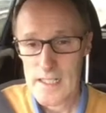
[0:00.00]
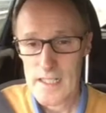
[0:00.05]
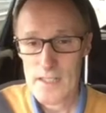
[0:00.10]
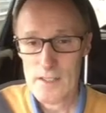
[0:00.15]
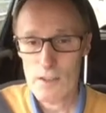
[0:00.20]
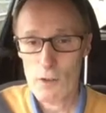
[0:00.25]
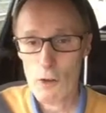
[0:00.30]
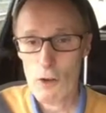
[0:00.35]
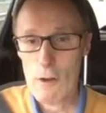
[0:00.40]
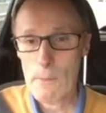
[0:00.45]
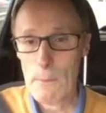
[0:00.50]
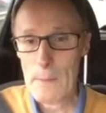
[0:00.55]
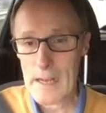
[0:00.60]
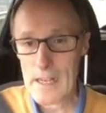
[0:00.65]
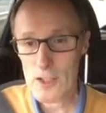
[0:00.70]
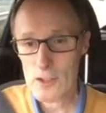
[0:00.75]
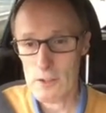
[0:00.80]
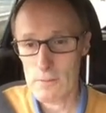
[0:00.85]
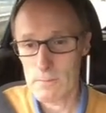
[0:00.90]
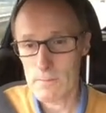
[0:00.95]
So I'm going
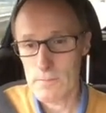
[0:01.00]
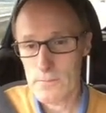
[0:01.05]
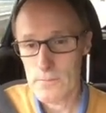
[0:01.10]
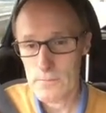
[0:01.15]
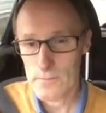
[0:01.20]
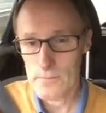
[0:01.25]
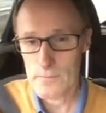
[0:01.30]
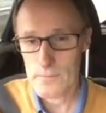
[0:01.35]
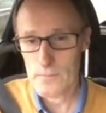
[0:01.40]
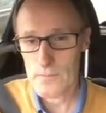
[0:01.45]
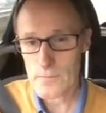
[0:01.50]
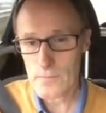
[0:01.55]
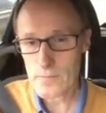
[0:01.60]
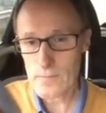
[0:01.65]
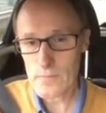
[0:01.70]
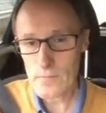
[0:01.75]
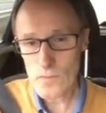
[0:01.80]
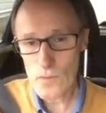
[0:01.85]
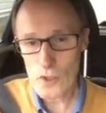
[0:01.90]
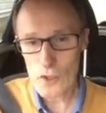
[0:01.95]
past them.
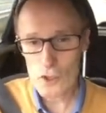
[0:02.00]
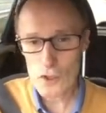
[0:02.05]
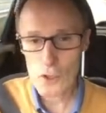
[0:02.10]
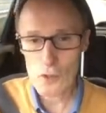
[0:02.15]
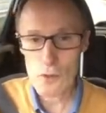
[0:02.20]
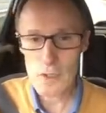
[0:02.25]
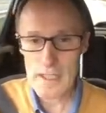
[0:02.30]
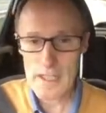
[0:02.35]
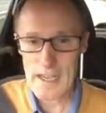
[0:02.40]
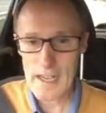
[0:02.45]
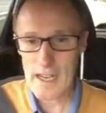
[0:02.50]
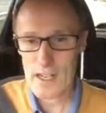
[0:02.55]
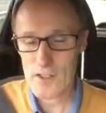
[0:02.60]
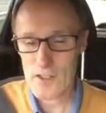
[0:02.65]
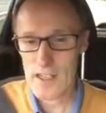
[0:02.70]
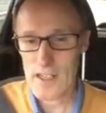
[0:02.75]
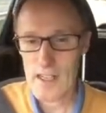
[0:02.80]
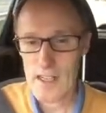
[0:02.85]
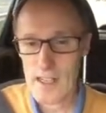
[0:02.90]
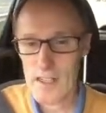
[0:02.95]
Two cars
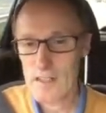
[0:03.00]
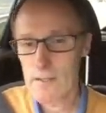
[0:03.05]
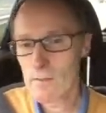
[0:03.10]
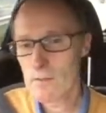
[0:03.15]
there.